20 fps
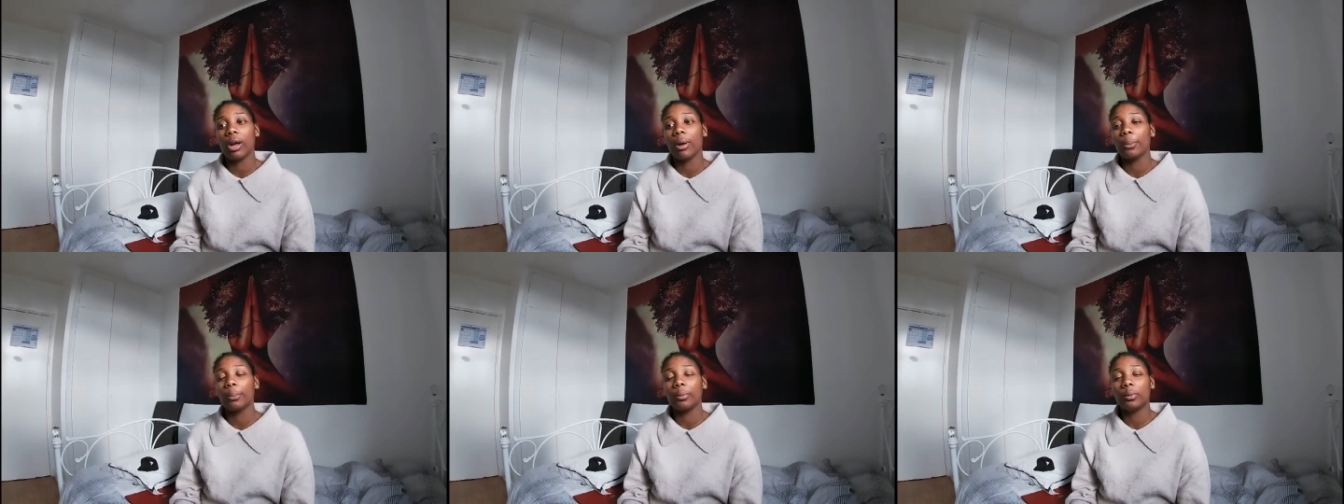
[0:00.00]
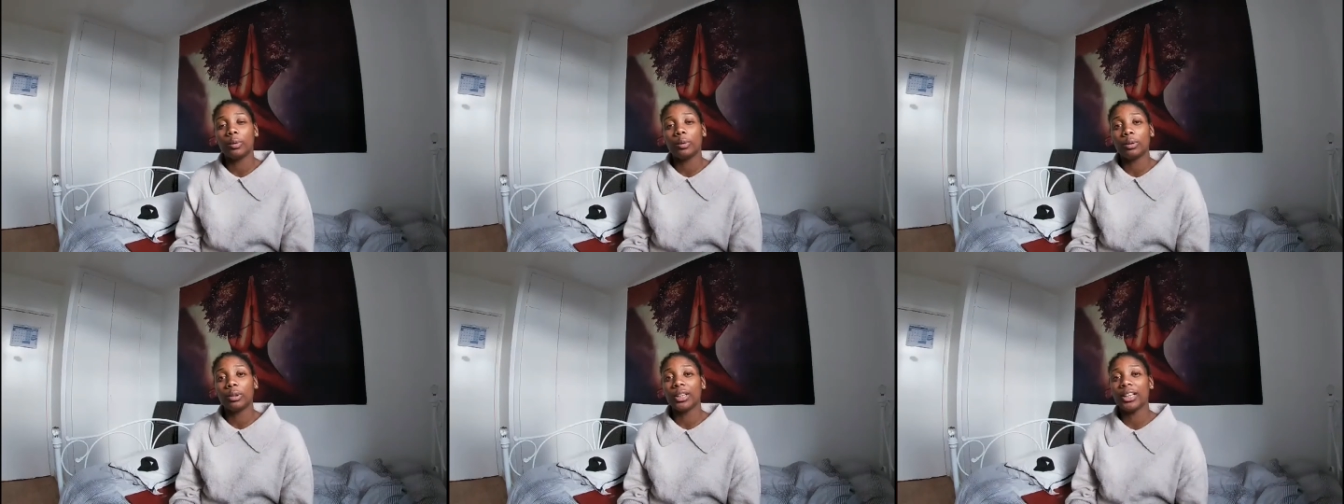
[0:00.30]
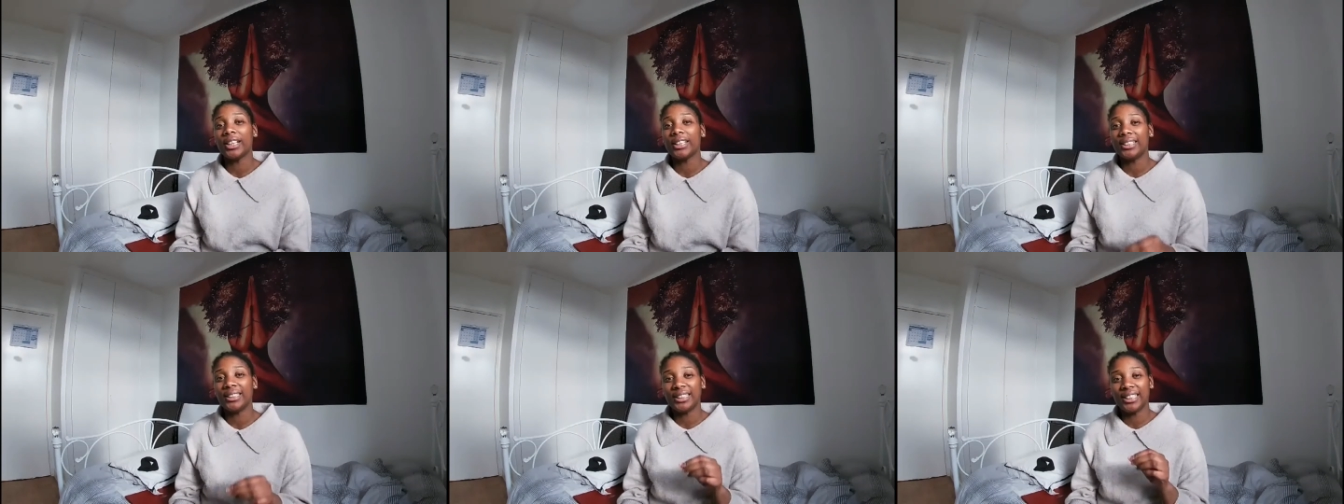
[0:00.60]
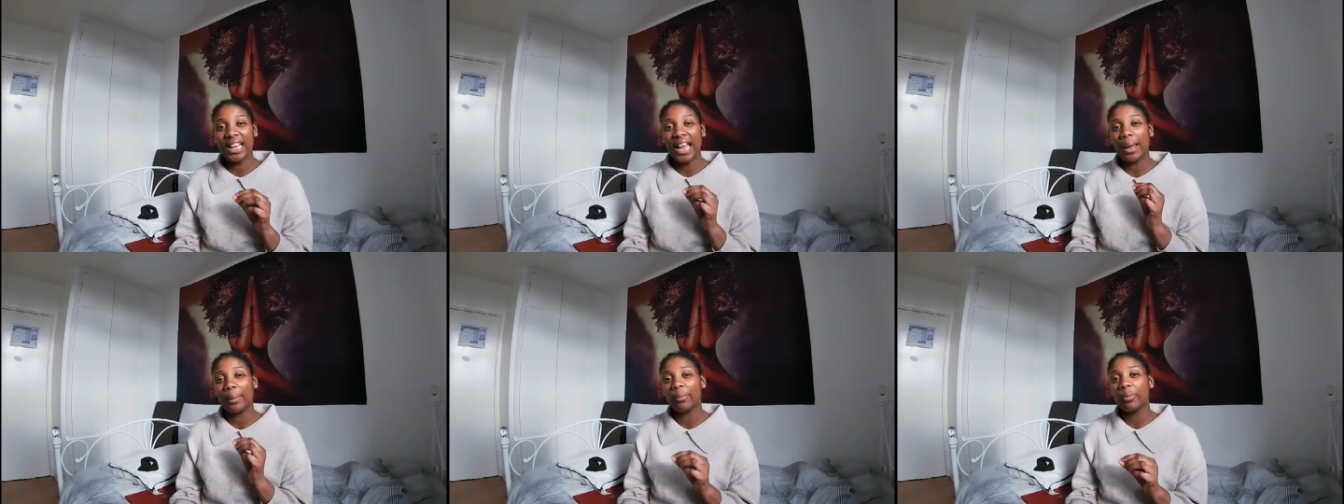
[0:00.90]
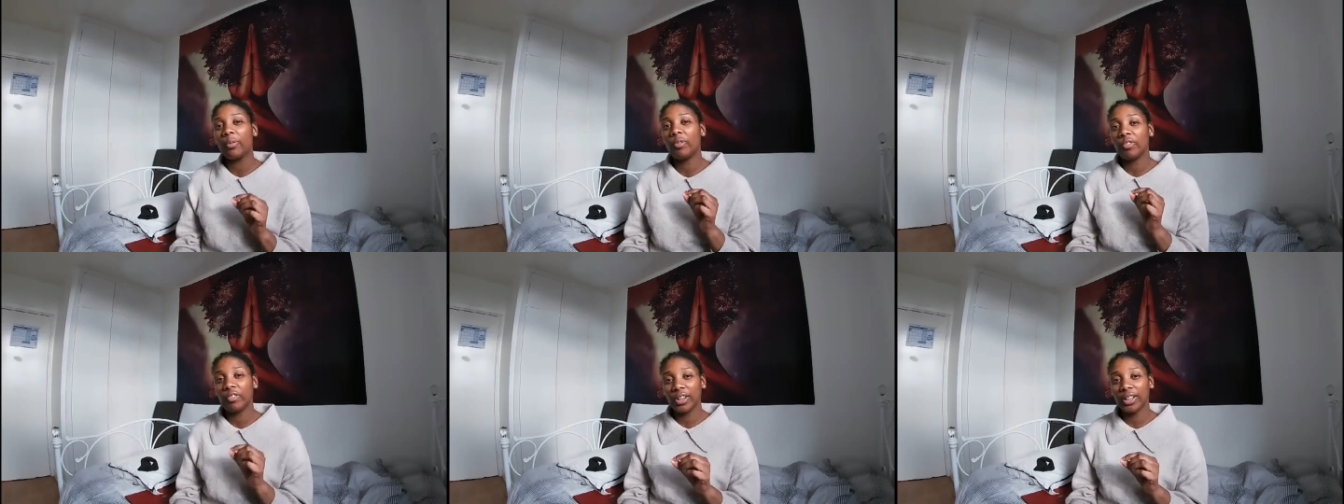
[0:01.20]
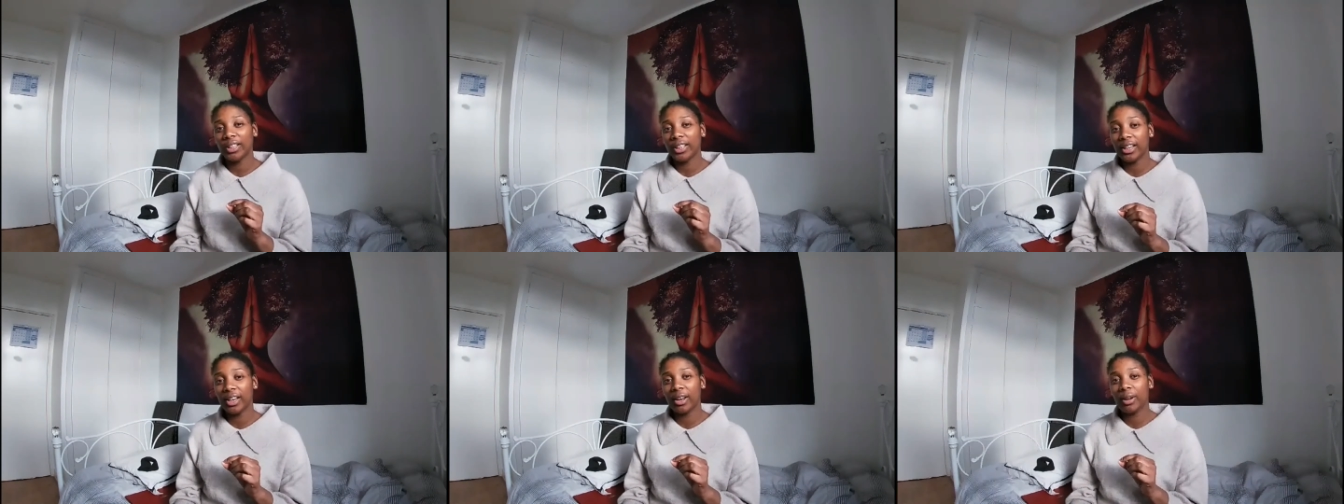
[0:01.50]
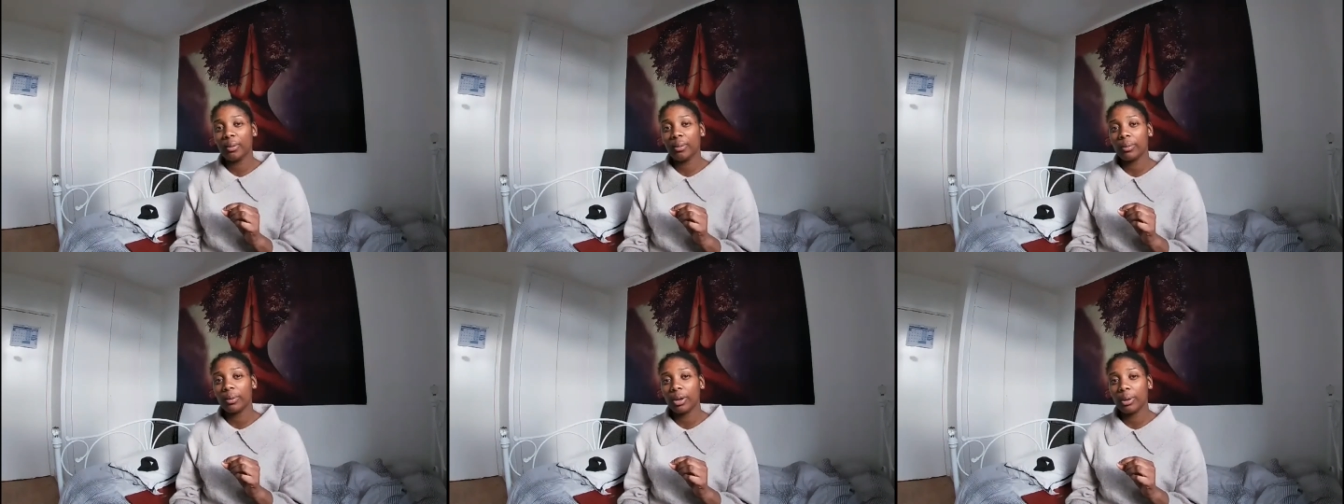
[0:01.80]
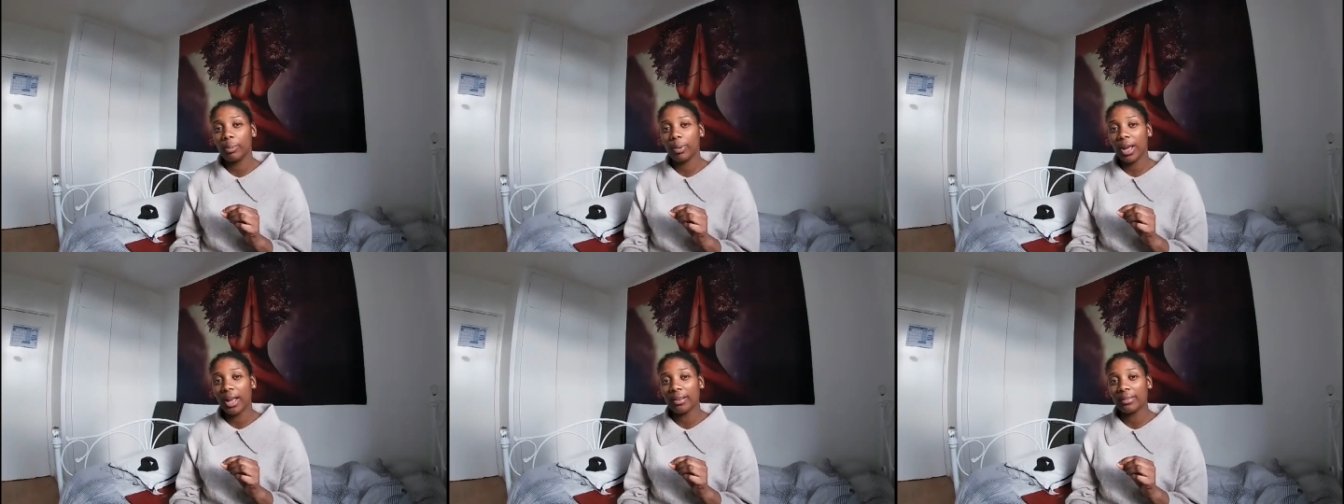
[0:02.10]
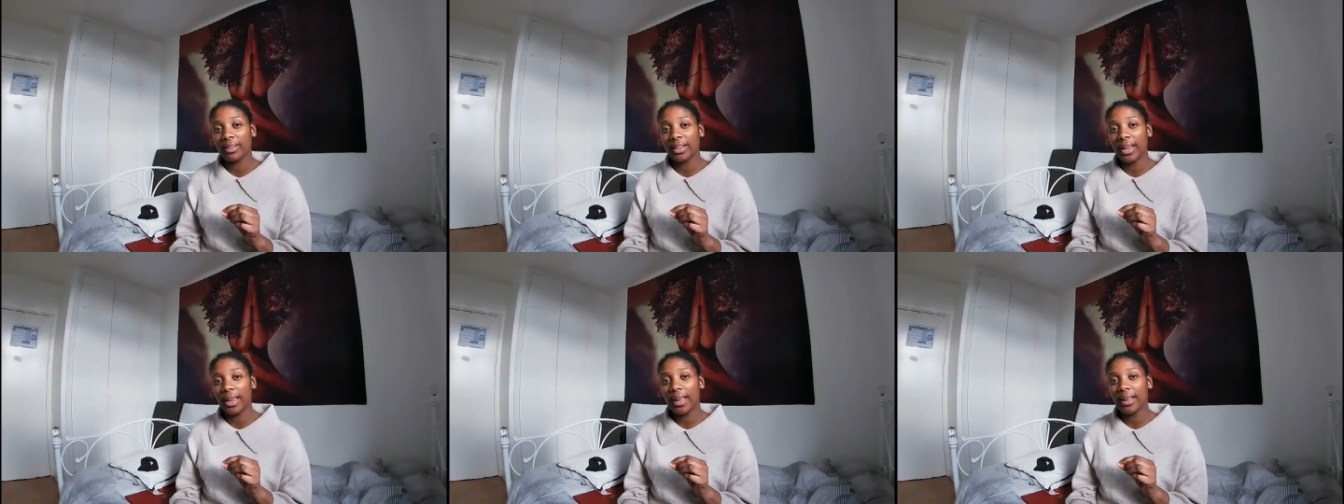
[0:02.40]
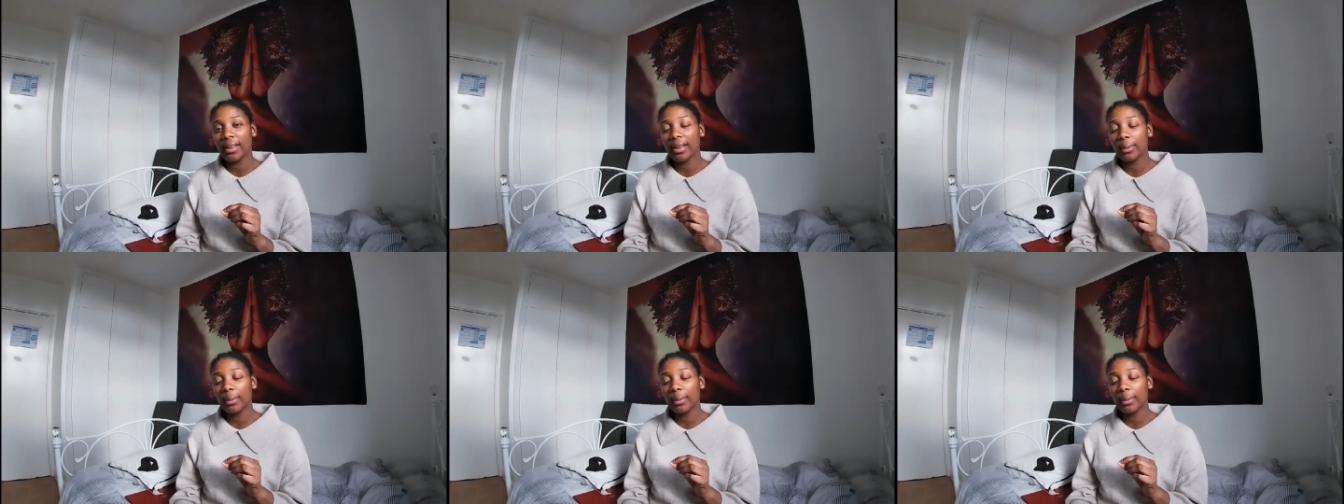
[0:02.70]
a more in-depth video about that.